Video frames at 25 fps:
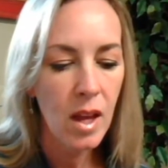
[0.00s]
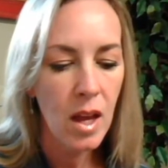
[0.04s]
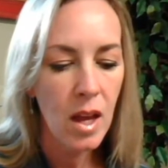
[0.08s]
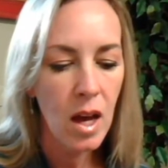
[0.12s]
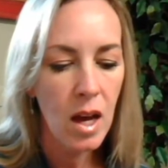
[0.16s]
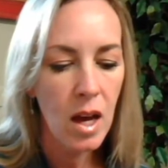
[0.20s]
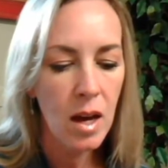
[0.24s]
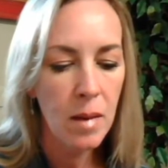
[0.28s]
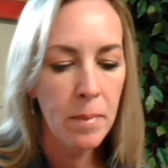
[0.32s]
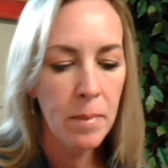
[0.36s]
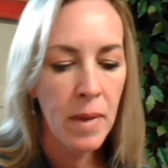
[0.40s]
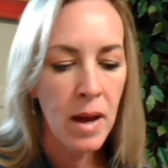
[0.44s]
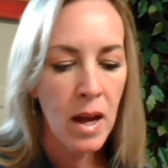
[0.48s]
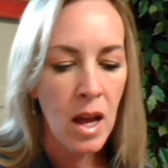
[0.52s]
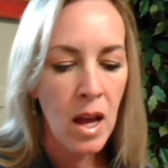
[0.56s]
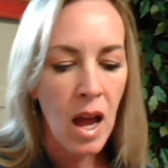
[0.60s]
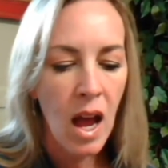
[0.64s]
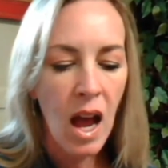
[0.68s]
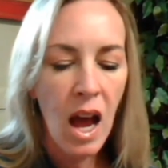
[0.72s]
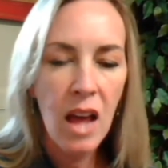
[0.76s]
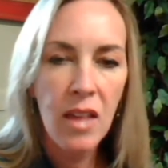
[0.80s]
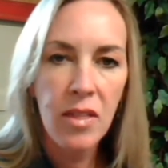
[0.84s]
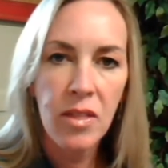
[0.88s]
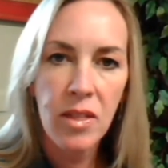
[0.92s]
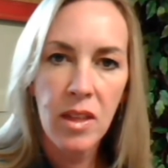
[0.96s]

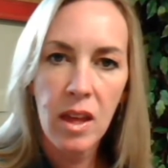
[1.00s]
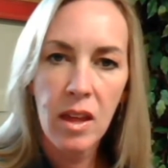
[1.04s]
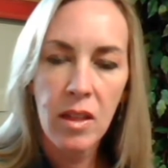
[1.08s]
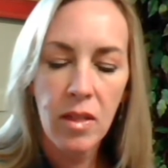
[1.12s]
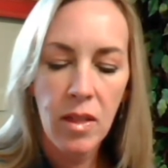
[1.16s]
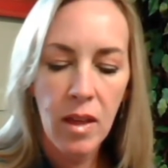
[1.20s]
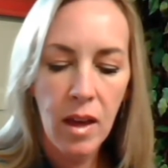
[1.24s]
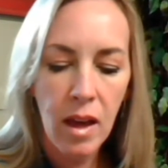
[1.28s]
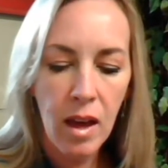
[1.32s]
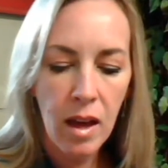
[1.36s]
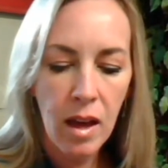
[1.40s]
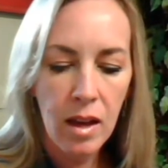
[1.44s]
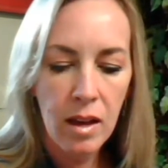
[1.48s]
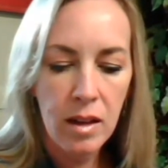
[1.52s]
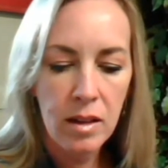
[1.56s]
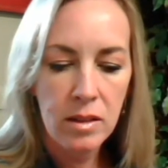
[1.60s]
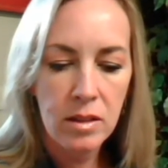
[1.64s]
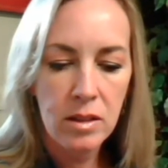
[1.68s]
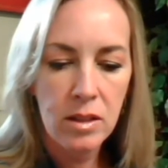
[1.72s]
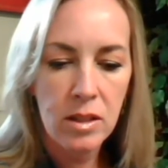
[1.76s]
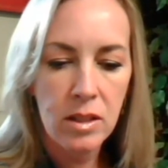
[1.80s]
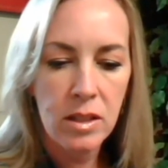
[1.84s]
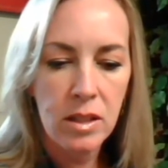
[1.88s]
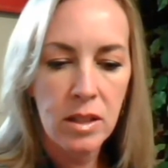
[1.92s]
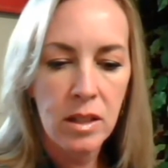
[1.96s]
I think
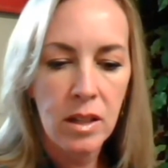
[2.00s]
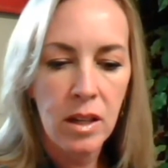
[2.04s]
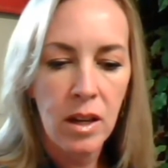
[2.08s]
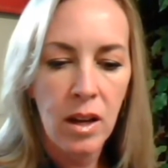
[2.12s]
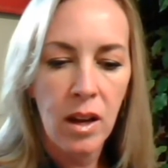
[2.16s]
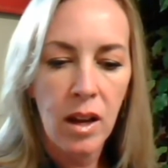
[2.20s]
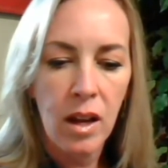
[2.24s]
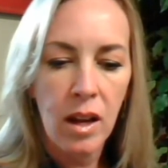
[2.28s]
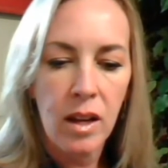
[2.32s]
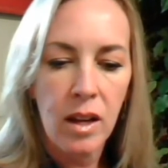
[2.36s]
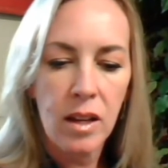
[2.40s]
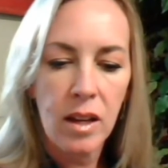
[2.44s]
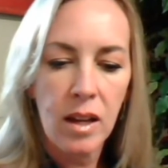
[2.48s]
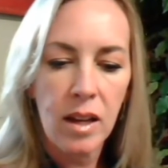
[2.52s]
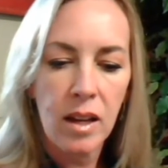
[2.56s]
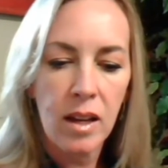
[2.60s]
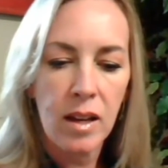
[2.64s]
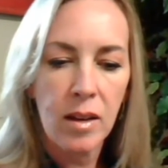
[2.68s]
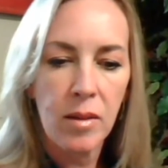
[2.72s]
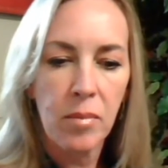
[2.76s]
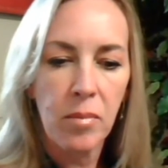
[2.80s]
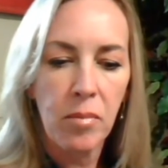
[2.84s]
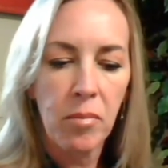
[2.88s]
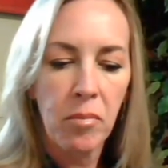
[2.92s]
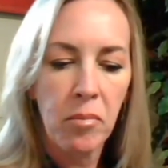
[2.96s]
that
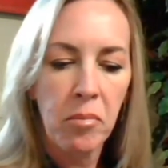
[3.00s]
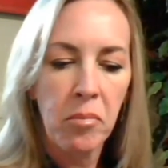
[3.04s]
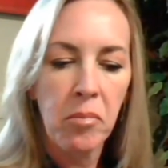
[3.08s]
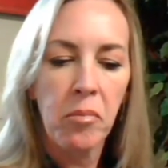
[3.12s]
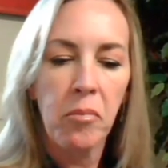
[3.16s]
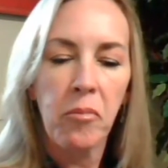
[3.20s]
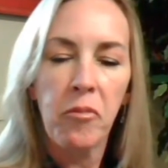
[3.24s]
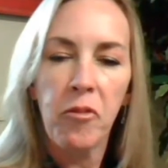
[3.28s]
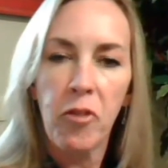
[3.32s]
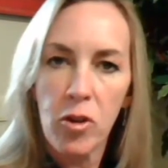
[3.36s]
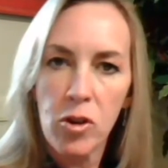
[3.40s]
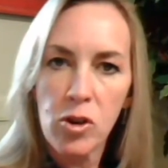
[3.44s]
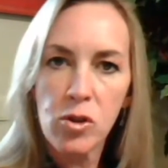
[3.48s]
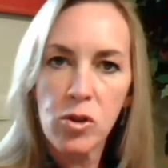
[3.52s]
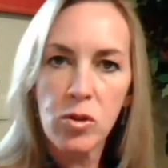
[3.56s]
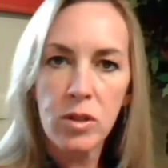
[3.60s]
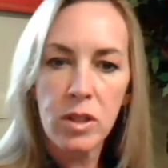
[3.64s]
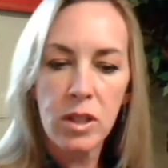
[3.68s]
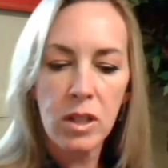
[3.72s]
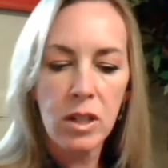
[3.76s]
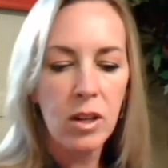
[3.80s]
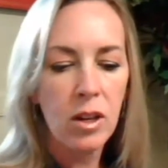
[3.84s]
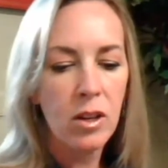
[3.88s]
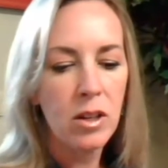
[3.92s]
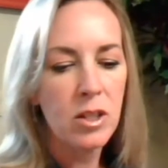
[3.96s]
Virgil
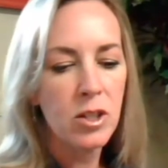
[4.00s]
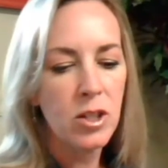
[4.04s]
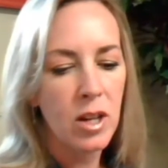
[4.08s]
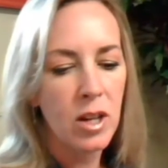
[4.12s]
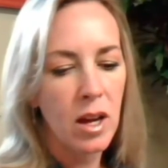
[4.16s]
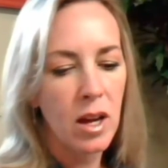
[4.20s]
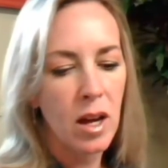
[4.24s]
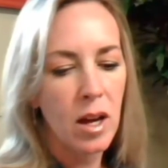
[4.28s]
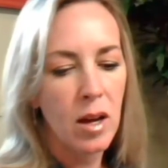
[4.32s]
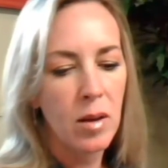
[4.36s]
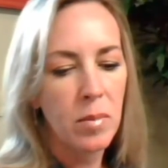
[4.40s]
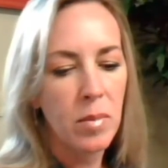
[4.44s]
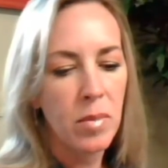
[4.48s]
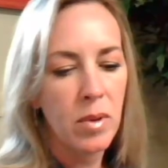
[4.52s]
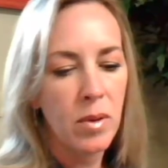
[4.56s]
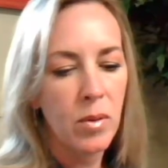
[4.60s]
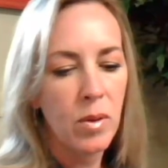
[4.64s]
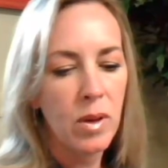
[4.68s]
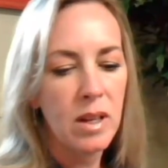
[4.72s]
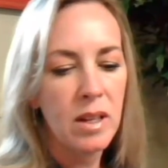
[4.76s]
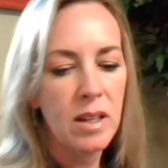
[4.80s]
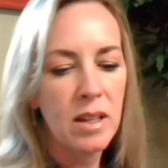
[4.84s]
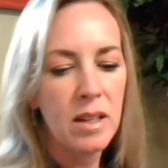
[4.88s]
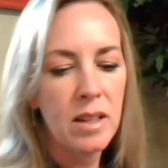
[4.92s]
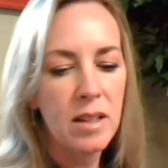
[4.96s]
did a good job
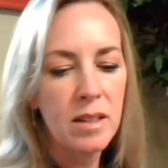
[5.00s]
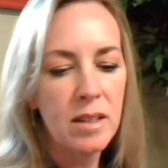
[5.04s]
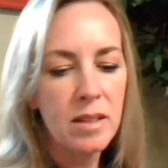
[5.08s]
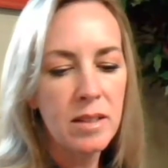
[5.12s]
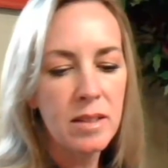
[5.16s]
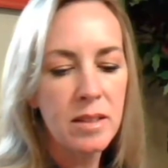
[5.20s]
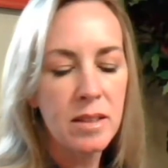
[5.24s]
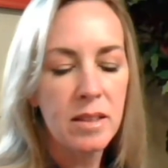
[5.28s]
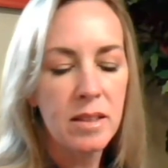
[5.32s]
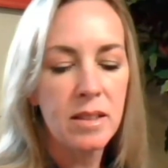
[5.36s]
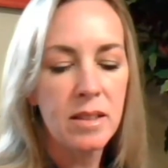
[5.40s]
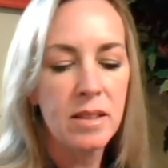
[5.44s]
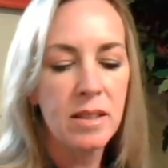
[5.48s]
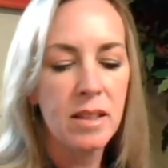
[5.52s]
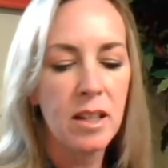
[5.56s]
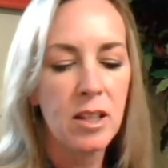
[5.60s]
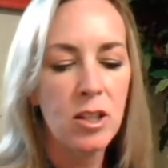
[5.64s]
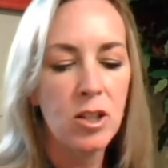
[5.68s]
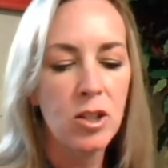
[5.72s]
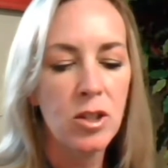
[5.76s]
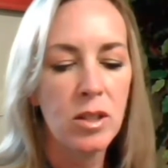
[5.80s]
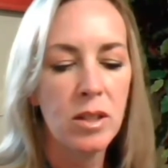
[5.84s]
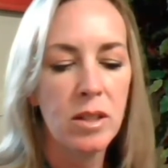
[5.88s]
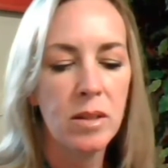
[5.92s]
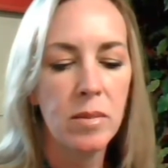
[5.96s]
in his
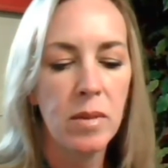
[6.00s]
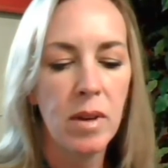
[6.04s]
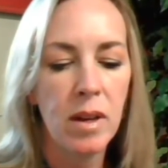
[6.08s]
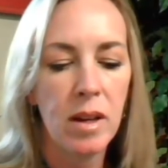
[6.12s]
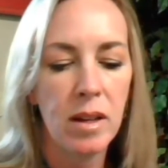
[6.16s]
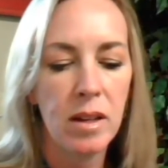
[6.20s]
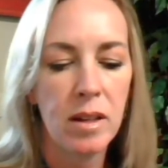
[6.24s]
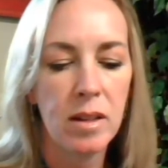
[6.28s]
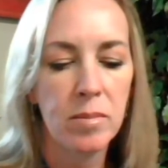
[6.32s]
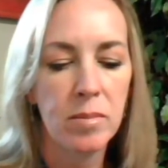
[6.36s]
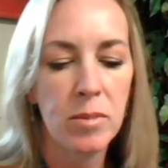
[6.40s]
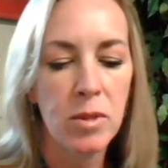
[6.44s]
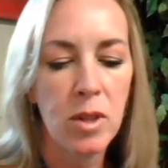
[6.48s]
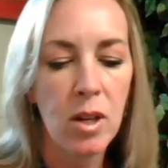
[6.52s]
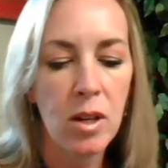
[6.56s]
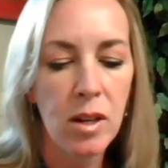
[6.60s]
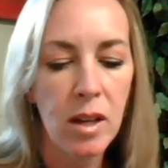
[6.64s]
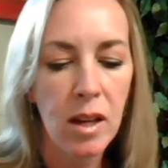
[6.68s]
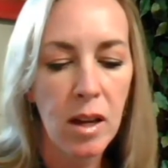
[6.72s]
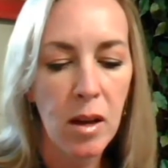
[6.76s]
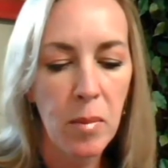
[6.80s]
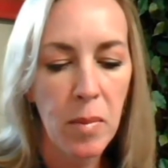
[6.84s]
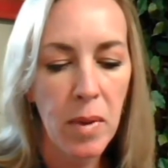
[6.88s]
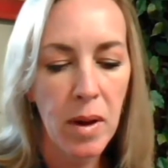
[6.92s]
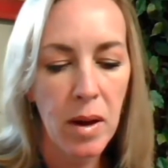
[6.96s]
discussion
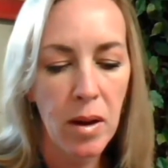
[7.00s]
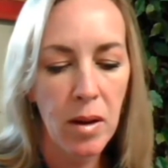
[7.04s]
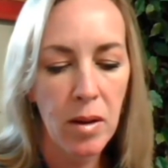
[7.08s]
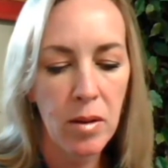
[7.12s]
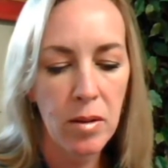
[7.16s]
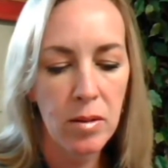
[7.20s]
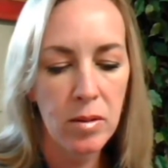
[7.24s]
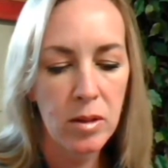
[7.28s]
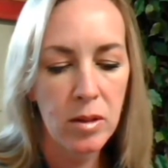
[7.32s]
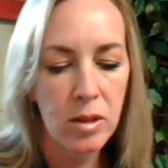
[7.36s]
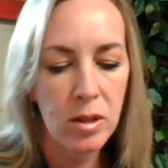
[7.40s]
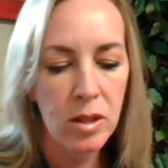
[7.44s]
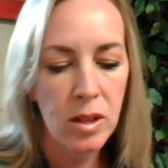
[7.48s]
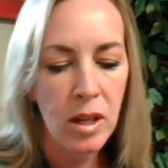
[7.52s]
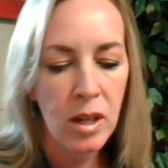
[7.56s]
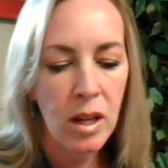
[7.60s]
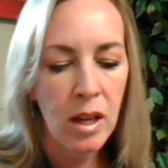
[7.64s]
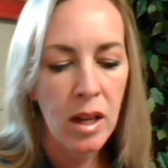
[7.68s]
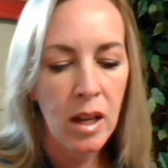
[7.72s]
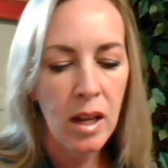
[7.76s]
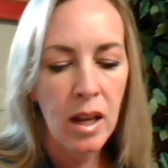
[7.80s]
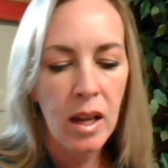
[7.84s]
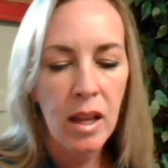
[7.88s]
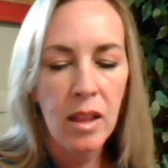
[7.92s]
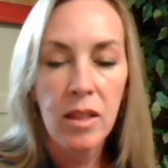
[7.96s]
talking about
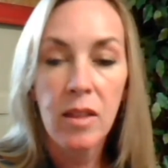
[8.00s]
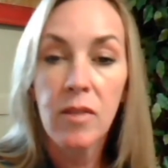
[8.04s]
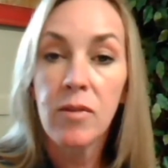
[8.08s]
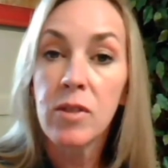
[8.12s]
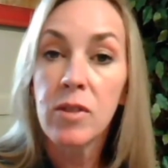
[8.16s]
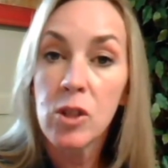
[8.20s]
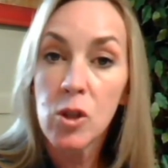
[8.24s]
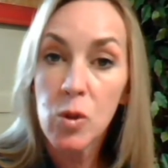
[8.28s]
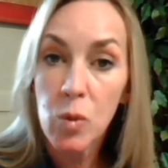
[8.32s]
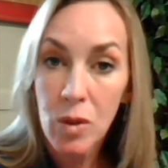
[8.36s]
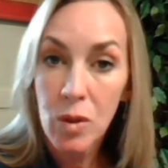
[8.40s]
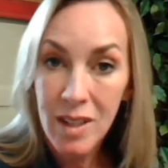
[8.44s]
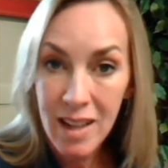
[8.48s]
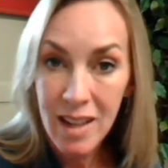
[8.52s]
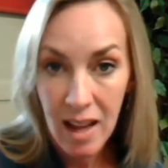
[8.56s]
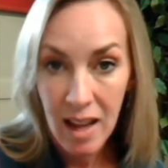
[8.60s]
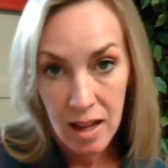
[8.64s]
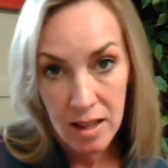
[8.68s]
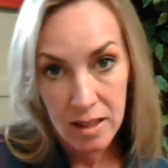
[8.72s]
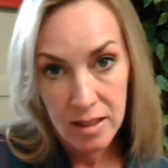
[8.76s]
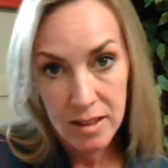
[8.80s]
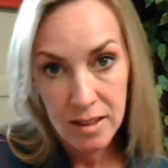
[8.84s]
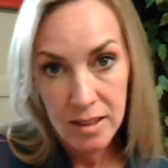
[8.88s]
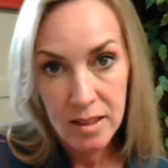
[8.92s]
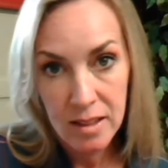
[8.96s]
the visual
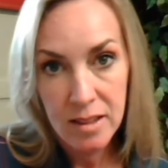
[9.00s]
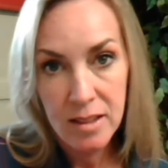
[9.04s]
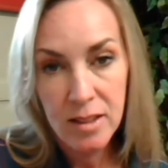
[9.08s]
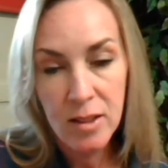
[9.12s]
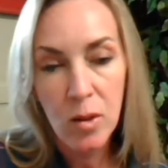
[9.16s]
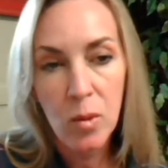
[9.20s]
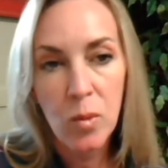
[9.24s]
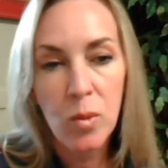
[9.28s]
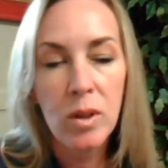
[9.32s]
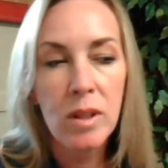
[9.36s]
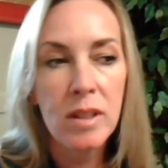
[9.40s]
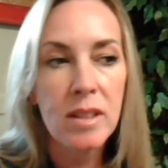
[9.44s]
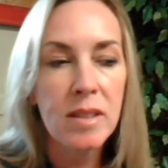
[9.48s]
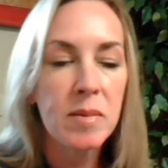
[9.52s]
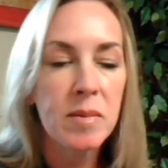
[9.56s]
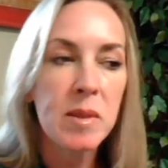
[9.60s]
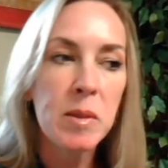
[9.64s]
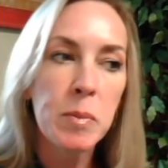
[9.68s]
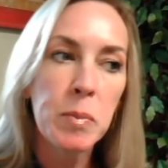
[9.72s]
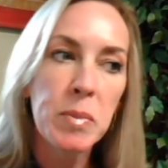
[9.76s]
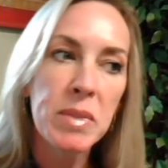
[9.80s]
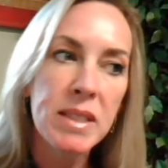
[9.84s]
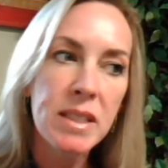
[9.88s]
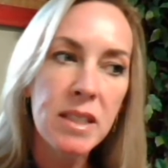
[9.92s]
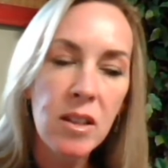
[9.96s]
analysis. So really some
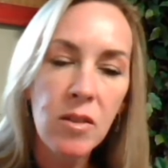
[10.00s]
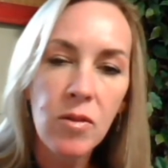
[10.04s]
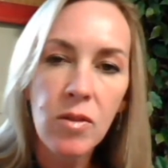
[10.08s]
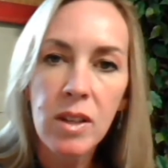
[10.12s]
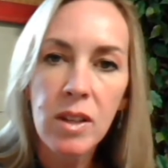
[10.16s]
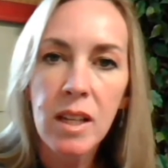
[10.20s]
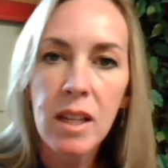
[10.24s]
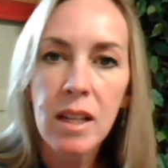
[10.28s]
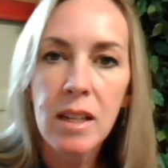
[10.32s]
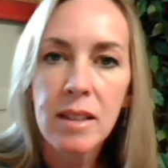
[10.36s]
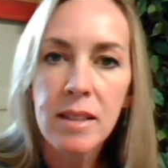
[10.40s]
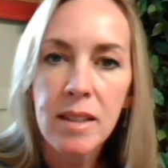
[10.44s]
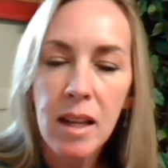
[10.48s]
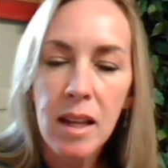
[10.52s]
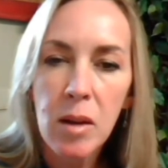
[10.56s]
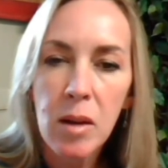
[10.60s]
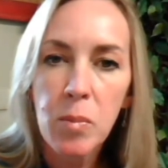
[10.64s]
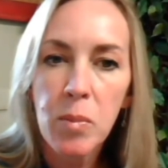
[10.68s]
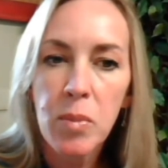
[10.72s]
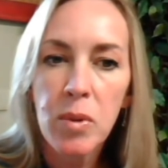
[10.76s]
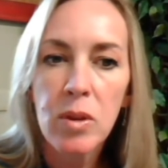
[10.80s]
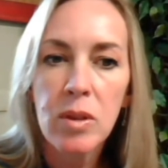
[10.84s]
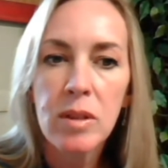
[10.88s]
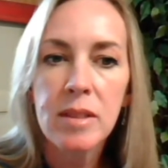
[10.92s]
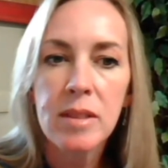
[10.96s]
specific
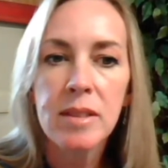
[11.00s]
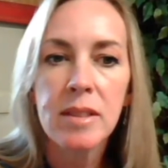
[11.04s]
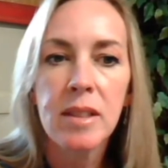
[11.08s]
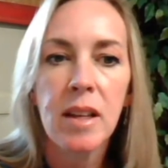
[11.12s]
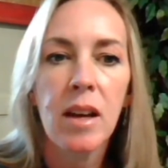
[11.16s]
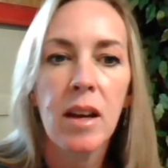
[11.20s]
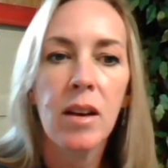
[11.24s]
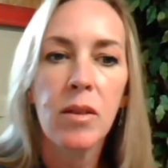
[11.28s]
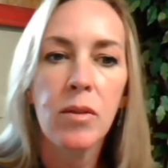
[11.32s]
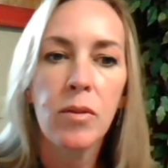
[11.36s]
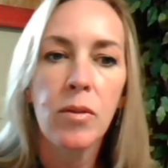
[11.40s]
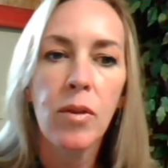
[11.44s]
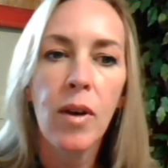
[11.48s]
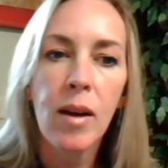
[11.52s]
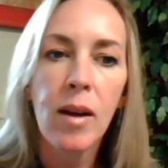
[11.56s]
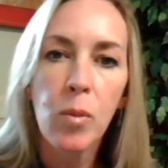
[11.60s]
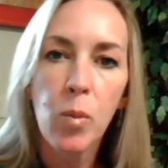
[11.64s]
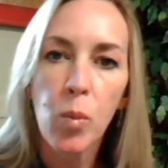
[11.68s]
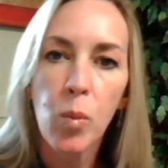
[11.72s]
examples of